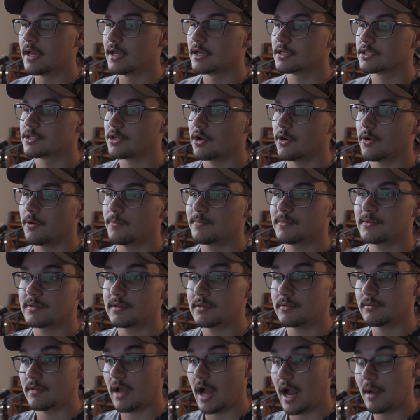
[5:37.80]
So
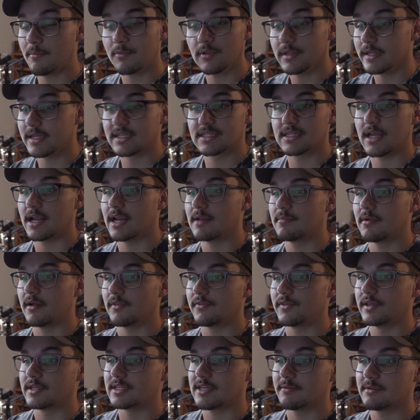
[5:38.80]
I'm really excited
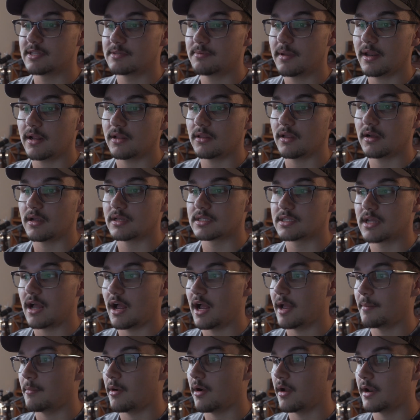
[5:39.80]
about this. I've been spending a lot of
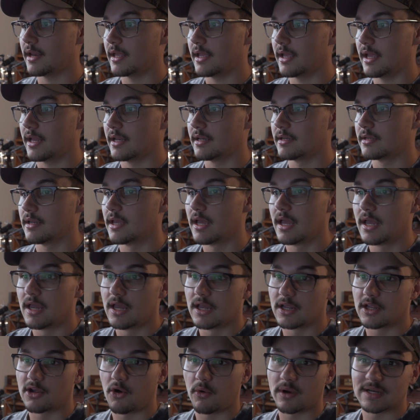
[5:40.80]
time on it and
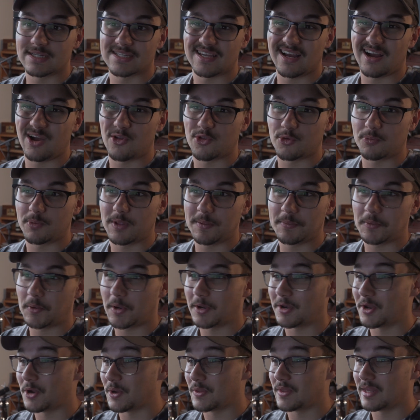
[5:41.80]
going to other people
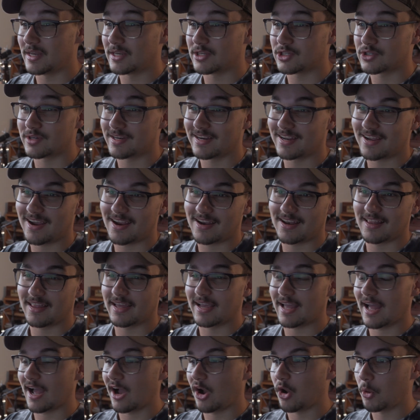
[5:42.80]
I know in the industry to kind of
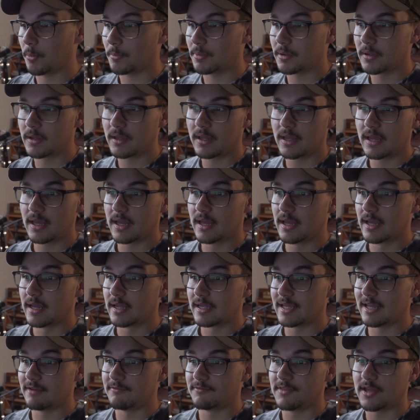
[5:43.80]
like help
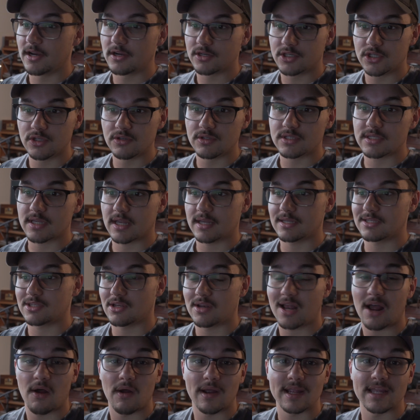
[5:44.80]
give their 2 cents
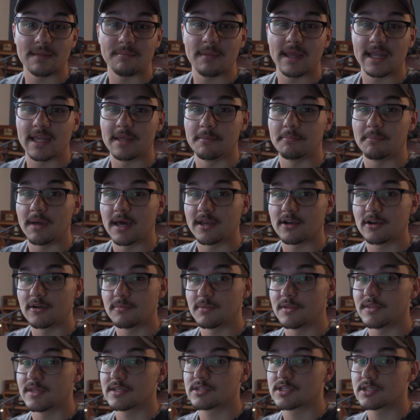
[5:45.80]
on how I can make it better.
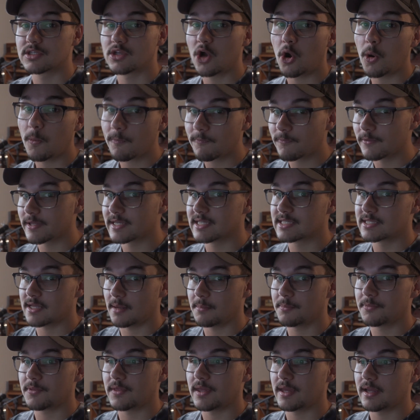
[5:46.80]
But this is hopefully
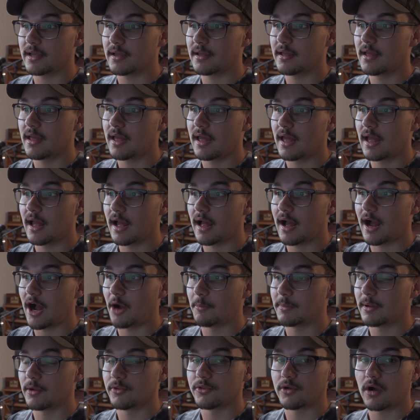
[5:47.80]
something
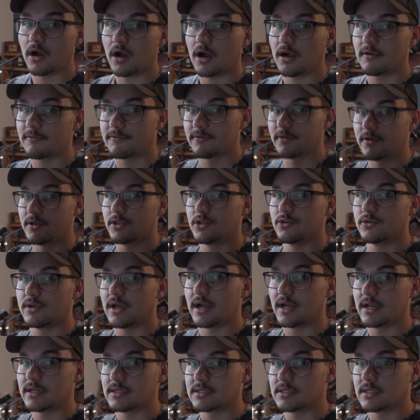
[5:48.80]
I'll be able to offer to you
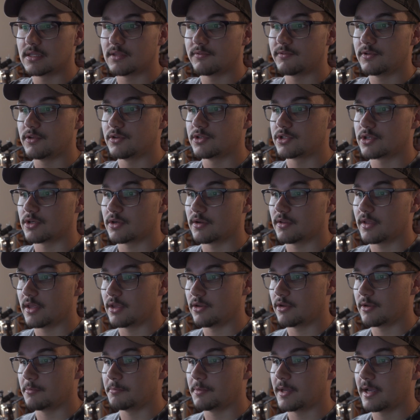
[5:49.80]
guys in the future that
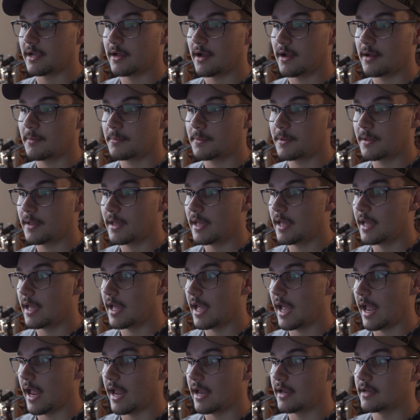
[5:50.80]
you can pick up
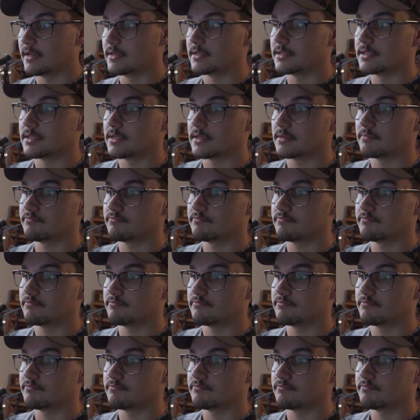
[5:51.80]
and